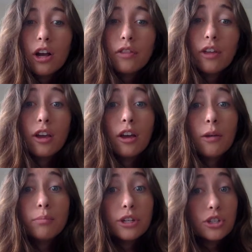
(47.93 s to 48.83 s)
the
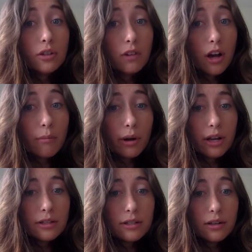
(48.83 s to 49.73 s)
completion of the
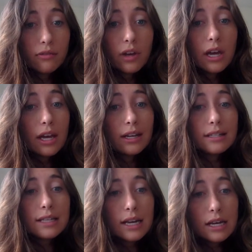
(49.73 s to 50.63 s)
comprehensive
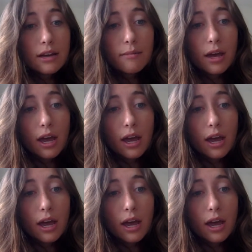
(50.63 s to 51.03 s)
exam,